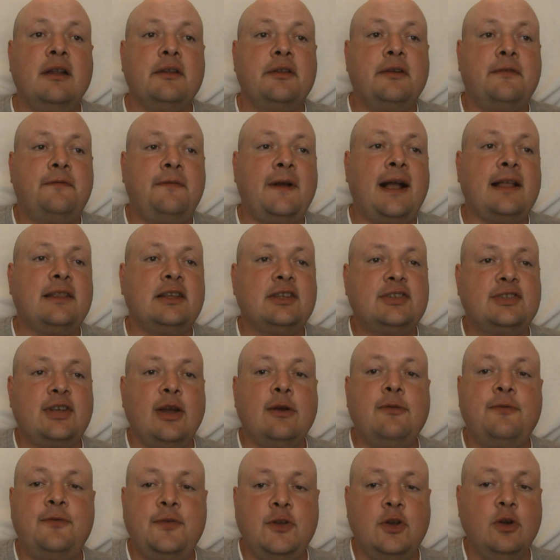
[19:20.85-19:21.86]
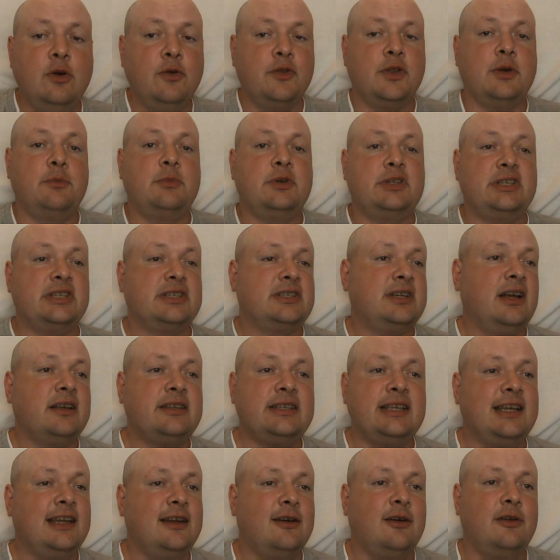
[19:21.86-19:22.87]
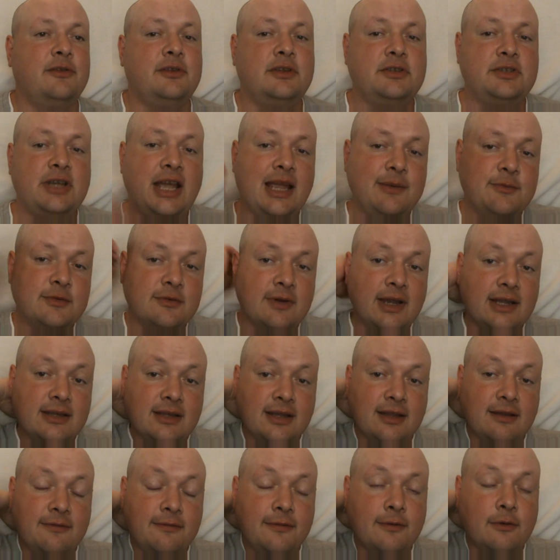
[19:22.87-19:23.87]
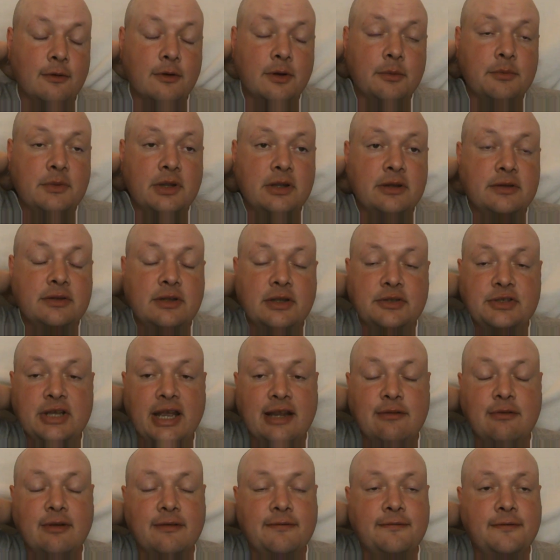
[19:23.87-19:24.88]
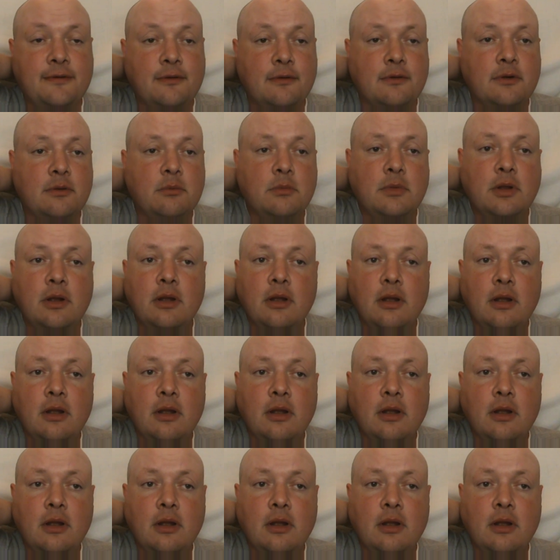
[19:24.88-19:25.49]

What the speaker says: The fact that so few of them are discussing it on the James Randi forum, the JREF forum,